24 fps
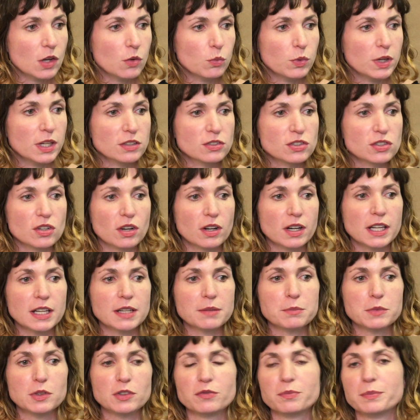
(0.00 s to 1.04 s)
we are starting a
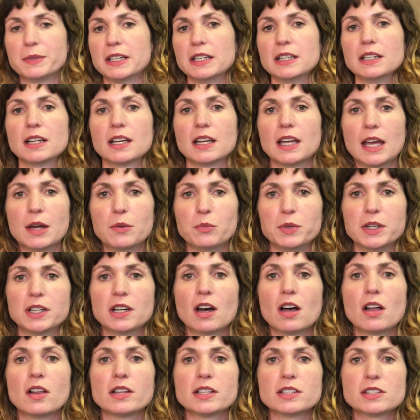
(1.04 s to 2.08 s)
movement and we
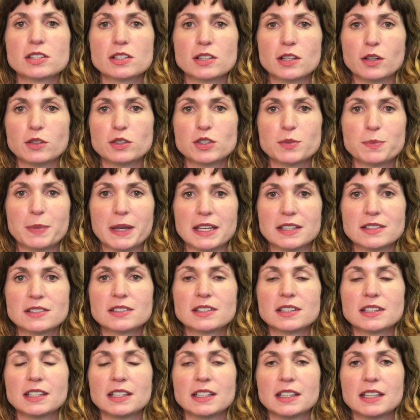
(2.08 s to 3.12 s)
call it Slow
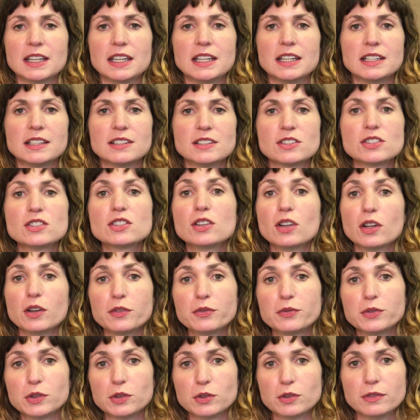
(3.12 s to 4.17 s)
Space. It is slow
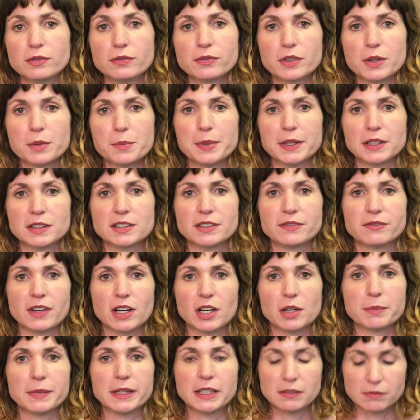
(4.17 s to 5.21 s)
food for the built
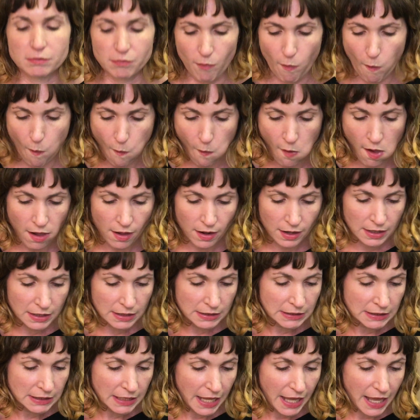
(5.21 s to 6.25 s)
environment.
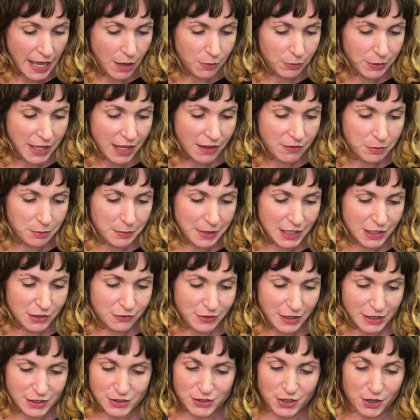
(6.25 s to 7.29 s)
And we have a
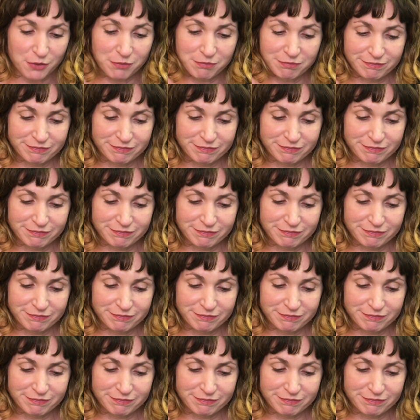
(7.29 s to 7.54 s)
manifesto.